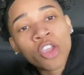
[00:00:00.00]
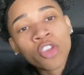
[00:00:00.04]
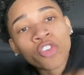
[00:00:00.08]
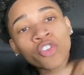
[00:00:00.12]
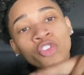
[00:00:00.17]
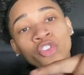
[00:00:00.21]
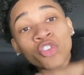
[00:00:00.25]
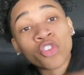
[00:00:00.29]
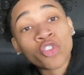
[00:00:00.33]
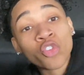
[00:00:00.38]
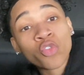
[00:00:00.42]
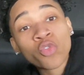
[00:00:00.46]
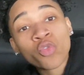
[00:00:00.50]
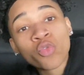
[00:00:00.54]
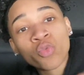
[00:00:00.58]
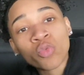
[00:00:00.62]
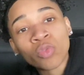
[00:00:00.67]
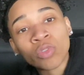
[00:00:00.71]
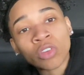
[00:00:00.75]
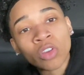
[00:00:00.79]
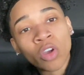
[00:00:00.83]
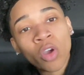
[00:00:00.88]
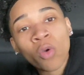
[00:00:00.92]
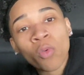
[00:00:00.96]

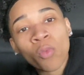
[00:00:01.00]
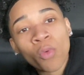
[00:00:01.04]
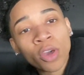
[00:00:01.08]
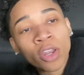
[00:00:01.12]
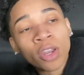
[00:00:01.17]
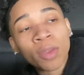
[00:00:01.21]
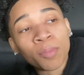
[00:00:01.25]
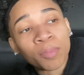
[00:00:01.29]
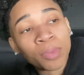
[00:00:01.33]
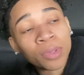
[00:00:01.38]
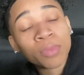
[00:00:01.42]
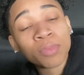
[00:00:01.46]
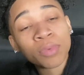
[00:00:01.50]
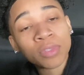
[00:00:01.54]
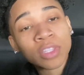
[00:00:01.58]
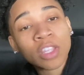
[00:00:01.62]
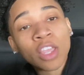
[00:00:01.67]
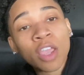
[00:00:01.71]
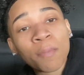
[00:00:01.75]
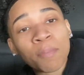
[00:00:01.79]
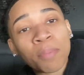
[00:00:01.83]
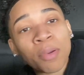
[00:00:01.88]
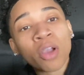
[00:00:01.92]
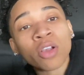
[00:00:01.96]
you don't want to be with
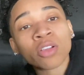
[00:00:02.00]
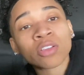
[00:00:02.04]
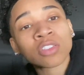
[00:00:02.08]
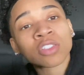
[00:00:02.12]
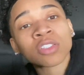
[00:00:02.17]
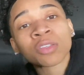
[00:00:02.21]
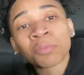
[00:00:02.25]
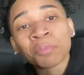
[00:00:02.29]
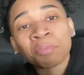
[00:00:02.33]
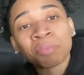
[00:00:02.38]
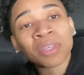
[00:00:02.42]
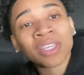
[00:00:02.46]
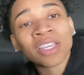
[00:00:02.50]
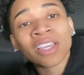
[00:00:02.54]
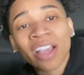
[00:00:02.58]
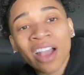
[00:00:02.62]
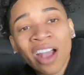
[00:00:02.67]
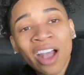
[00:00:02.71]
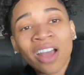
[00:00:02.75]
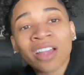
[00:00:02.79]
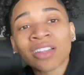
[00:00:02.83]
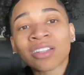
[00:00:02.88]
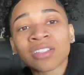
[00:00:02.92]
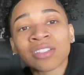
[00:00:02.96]
that person, be
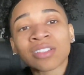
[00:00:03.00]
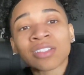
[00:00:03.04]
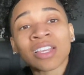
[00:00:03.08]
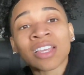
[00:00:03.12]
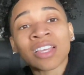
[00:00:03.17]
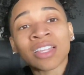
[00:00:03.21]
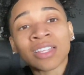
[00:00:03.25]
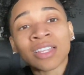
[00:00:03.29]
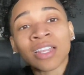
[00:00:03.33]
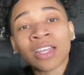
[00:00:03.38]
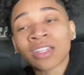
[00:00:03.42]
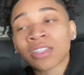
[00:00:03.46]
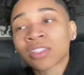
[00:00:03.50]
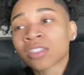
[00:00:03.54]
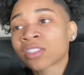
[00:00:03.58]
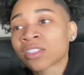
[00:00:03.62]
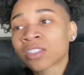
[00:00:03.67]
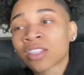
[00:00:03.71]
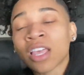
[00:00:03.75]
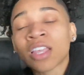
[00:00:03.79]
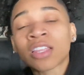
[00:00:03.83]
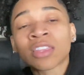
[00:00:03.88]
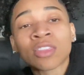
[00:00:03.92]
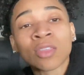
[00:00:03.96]
honest and let
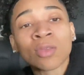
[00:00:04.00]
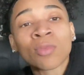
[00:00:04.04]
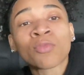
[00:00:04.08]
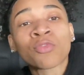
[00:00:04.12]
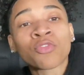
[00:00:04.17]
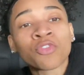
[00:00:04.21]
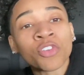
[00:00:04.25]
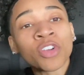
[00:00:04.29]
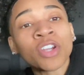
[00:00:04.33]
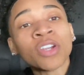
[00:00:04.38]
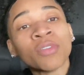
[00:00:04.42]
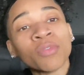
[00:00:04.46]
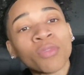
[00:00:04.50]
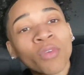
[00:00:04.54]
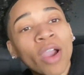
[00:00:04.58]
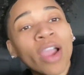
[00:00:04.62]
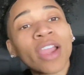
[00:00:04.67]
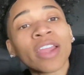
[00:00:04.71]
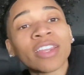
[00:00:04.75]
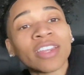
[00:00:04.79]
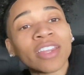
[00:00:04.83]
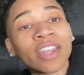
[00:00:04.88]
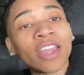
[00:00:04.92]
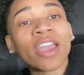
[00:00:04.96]
set them free
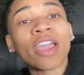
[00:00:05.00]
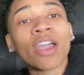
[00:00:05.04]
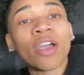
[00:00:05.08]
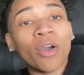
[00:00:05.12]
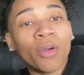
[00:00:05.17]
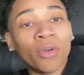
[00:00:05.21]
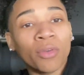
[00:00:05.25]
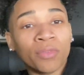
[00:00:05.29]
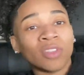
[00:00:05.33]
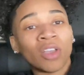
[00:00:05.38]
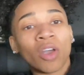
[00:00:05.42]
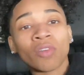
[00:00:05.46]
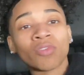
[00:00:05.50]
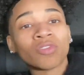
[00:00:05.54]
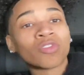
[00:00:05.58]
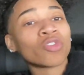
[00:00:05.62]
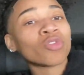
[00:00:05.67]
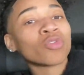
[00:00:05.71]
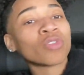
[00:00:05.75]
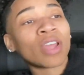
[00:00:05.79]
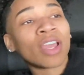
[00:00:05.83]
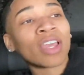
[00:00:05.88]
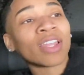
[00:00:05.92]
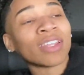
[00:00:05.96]
right now. Don't
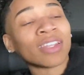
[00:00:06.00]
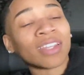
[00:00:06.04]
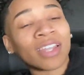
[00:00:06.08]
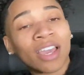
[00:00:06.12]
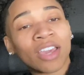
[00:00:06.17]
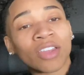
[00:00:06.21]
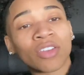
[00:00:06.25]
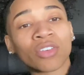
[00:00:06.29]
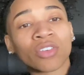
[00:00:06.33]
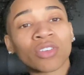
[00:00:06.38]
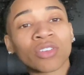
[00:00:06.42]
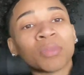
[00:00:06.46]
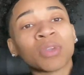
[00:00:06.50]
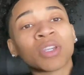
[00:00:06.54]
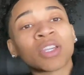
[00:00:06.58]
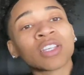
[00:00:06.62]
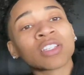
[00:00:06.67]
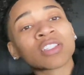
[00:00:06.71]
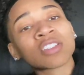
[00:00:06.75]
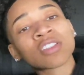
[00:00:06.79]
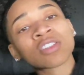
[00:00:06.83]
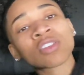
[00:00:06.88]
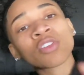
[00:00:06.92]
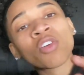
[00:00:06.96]
do that later
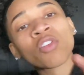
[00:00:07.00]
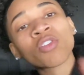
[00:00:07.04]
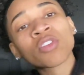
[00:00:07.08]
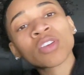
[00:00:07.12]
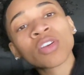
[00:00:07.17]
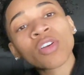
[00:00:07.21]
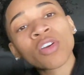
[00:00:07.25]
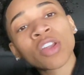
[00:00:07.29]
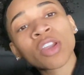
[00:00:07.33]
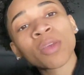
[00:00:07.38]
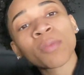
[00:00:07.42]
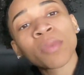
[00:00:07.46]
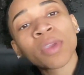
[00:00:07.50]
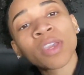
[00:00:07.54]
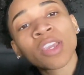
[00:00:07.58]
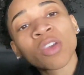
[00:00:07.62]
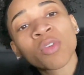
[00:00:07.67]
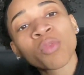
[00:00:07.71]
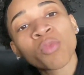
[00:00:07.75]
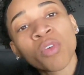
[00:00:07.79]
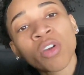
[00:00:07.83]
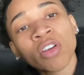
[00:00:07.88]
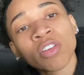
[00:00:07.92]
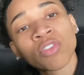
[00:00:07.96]
because it's only going to make
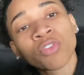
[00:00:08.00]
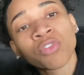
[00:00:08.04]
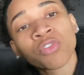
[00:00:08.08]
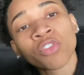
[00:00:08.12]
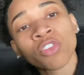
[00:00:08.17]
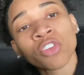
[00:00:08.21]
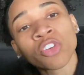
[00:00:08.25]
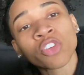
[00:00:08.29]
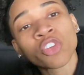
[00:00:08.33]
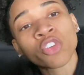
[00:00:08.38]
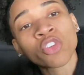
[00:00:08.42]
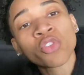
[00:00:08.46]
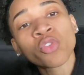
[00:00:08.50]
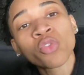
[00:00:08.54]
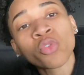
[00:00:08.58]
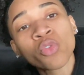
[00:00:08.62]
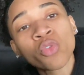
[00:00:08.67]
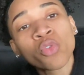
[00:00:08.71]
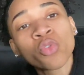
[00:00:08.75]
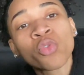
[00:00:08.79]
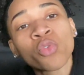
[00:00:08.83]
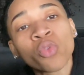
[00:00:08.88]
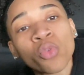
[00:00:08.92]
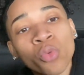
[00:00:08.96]
it worse for
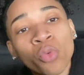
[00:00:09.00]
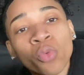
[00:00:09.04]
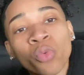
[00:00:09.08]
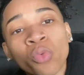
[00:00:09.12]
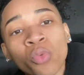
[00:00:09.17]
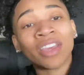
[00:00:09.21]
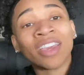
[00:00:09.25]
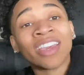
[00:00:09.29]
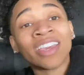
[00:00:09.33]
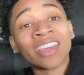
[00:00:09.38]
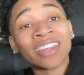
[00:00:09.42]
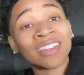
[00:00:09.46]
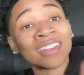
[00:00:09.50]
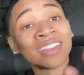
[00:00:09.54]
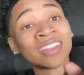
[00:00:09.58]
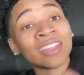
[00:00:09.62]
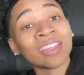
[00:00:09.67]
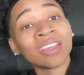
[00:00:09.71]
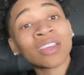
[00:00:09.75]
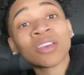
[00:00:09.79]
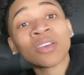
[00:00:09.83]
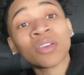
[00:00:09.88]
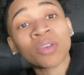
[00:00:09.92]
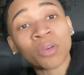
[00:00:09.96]
you and
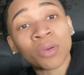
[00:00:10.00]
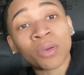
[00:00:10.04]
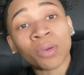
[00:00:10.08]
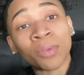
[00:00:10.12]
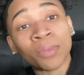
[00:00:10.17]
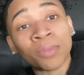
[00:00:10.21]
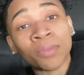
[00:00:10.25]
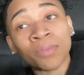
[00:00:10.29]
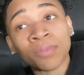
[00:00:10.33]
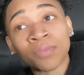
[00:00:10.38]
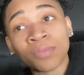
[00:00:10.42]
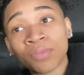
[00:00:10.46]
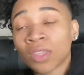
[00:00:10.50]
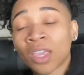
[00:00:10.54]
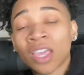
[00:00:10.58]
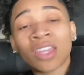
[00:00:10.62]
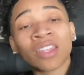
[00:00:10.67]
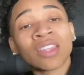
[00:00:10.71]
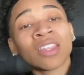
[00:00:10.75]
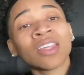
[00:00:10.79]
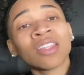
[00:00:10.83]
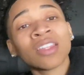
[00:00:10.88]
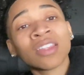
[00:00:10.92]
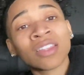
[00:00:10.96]
them.
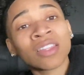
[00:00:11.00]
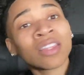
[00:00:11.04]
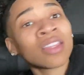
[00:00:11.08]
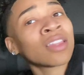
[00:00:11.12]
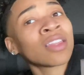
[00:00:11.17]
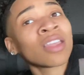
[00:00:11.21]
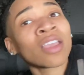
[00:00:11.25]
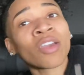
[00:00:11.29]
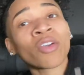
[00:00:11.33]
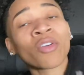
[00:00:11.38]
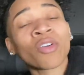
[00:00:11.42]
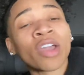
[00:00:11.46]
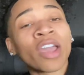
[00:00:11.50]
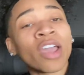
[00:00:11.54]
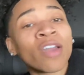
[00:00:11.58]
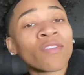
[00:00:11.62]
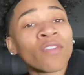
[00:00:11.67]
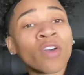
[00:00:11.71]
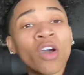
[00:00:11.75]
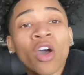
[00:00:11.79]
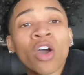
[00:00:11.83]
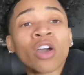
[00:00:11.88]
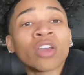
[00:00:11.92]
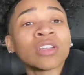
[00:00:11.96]
And then they're going to
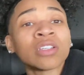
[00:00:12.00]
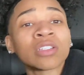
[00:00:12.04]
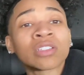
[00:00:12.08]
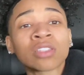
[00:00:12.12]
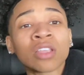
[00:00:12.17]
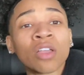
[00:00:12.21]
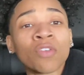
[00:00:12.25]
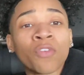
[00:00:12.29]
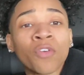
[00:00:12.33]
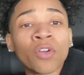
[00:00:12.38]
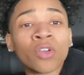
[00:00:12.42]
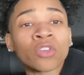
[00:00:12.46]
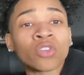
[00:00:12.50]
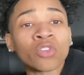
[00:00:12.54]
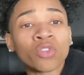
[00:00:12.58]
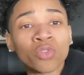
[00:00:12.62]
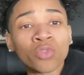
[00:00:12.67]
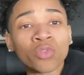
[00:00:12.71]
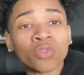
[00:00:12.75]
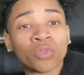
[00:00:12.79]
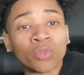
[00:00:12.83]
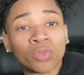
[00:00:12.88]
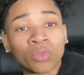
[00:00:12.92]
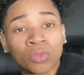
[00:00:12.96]
have all this stuff on
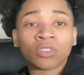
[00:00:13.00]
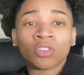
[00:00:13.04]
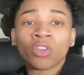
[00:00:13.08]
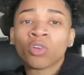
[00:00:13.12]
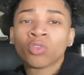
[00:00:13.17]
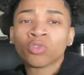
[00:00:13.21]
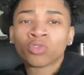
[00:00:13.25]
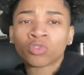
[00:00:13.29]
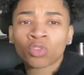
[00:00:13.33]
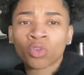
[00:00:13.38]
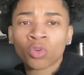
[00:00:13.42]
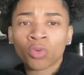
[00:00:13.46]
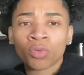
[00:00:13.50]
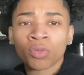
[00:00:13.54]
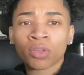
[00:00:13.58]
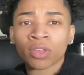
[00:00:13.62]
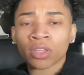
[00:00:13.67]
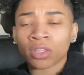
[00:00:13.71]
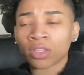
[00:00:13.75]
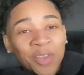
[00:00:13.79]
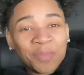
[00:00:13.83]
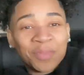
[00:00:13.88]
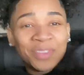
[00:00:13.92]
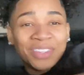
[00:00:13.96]
you. Don't do
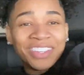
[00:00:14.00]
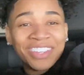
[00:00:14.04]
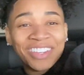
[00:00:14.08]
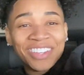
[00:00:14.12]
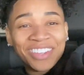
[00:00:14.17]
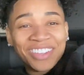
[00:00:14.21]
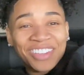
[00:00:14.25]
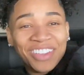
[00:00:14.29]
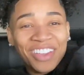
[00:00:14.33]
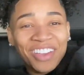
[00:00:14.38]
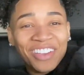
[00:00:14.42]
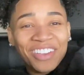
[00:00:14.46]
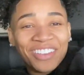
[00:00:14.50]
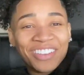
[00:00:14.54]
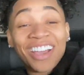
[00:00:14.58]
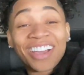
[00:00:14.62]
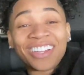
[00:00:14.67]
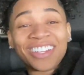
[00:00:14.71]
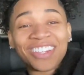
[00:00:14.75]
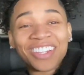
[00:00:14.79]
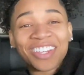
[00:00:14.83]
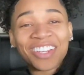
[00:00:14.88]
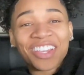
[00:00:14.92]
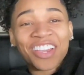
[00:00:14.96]
it. But yeah, y'all.
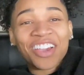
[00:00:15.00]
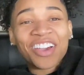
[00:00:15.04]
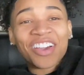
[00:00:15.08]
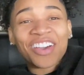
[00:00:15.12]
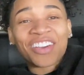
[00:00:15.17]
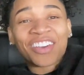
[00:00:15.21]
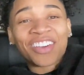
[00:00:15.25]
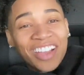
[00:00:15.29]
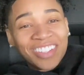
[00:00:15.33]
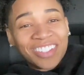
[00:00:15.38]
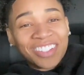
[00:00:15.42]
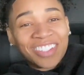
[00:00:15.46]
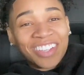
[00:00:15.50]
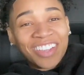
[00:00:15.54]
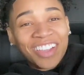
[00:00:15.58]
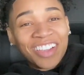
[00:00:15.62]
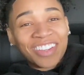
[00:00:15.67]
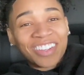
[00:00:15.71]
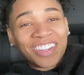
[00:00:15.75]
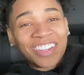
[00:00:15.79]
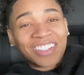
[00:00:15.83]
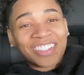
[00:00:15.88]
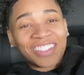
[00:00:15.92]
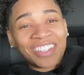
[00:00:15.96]
I love y'all. I'll see
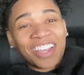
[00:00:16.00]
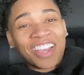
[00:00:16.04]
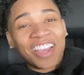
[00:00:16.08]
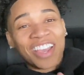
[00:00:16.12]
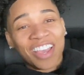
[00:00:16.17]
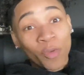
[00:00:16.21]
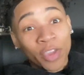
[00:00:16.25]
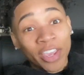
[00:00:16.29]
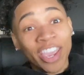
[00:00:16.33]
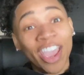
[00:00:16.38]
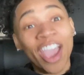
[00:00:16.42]
y'all next time. We